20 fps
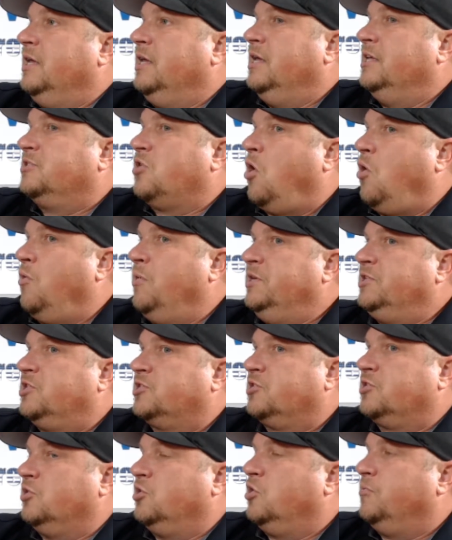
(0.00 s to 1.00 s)
it's always
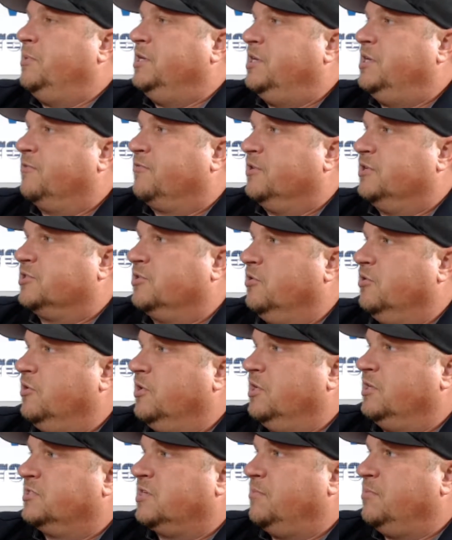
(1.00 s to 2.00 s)
just a little bit different.
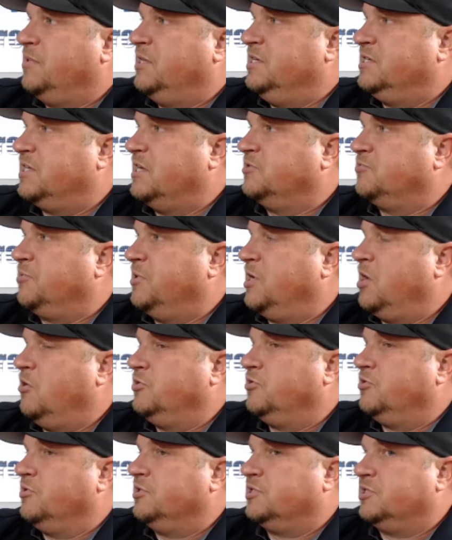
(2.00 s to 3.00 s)
So some of these things we
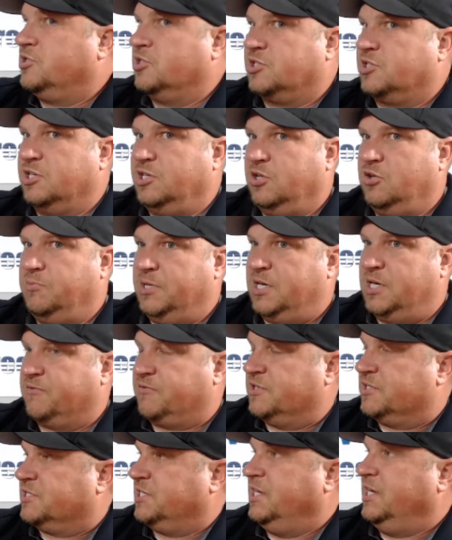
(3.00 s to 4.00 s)
go to, it's just a little bit
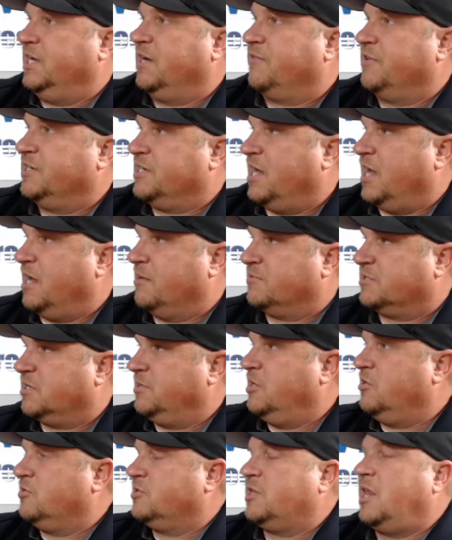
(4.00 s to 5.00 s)
different scene every time.
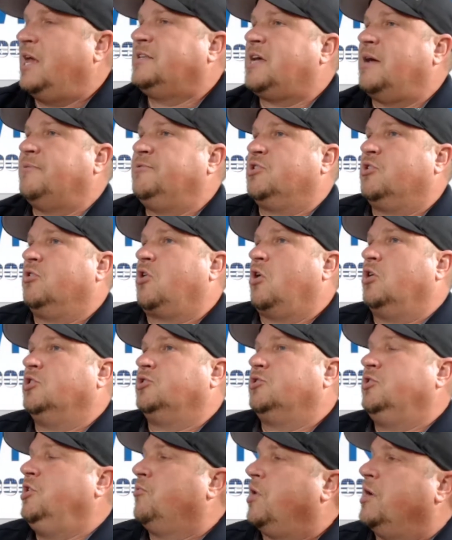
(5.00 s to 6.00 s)
So, a lot of times you go to a car
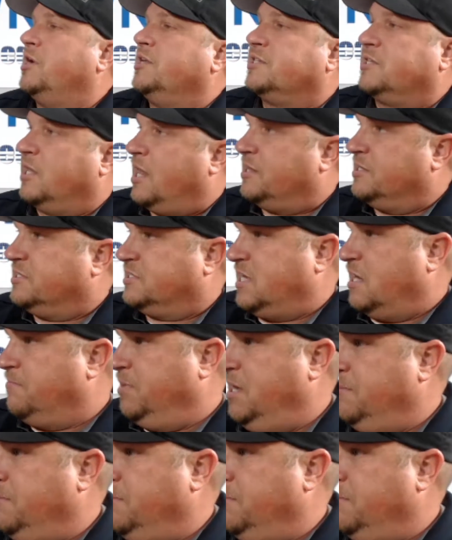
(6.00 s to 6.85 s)
show, you run into a lot of the same